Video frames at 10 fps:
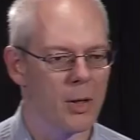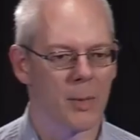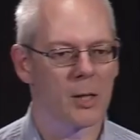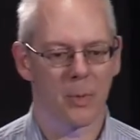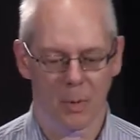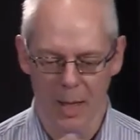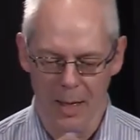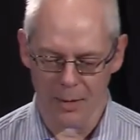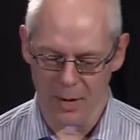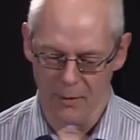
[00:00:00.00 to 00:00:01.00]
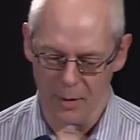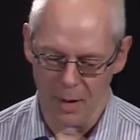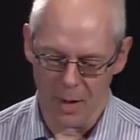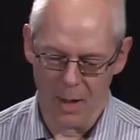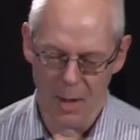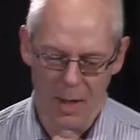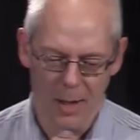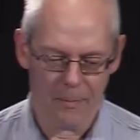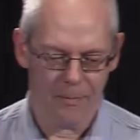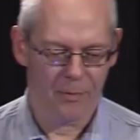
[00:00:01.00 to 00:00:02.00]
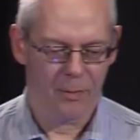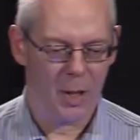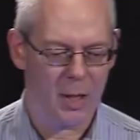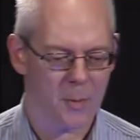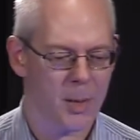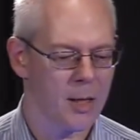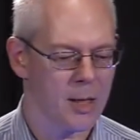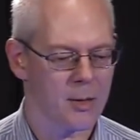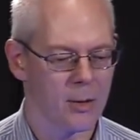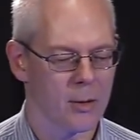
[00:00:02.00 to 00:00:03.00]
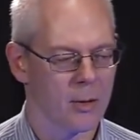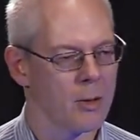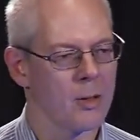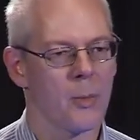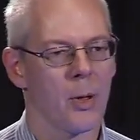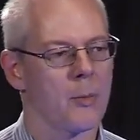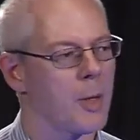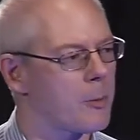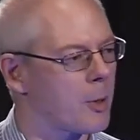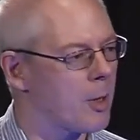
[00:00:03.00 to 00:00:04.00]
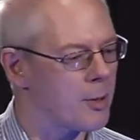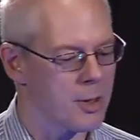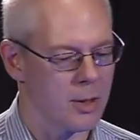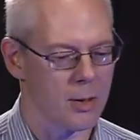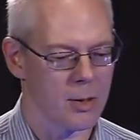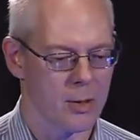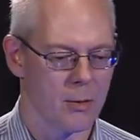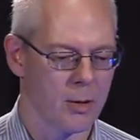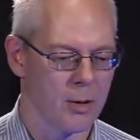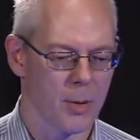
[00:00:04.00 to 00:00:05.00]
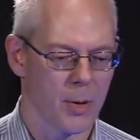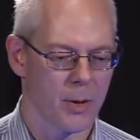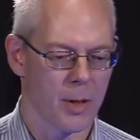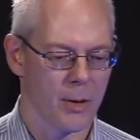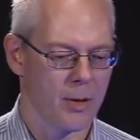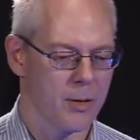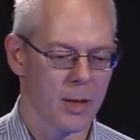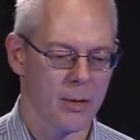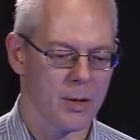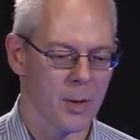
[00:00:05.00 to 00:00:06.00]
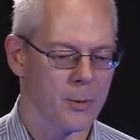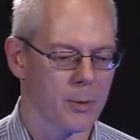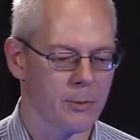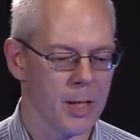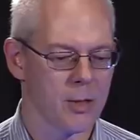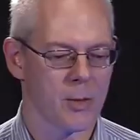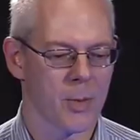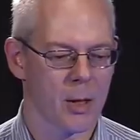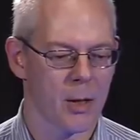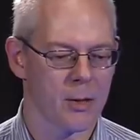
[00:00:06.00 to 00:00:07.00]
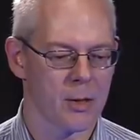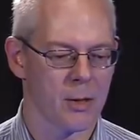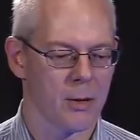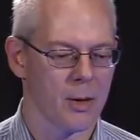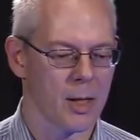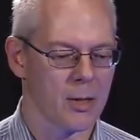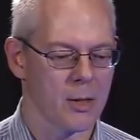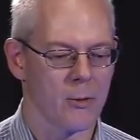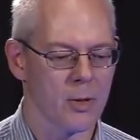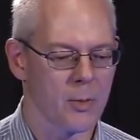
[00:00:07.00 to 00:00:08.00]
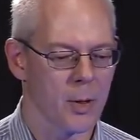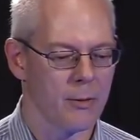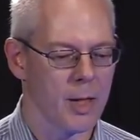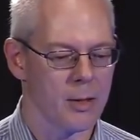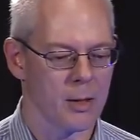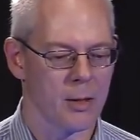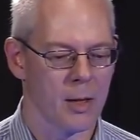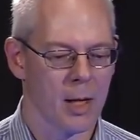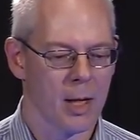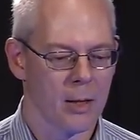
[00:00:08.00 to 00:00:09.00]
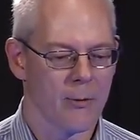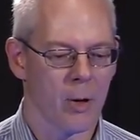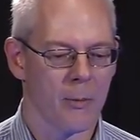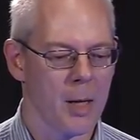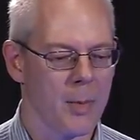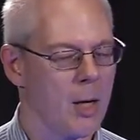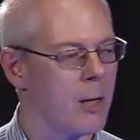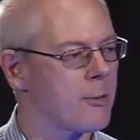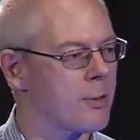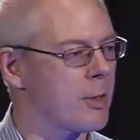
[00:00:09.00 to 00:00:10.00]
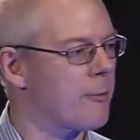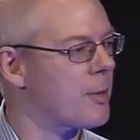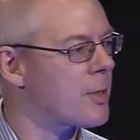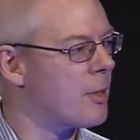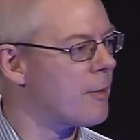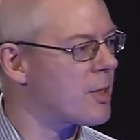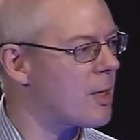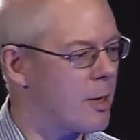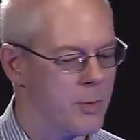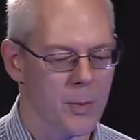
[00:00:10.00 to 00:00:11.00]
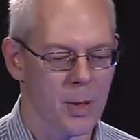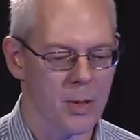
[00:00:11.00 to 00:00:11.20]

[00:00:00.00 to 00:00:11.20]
in multiple clouds even. But you can deploy in multiple continents. You can deploy, there's multiple regions per continent. There's zones per region. You've got maybe hundreds of different service types per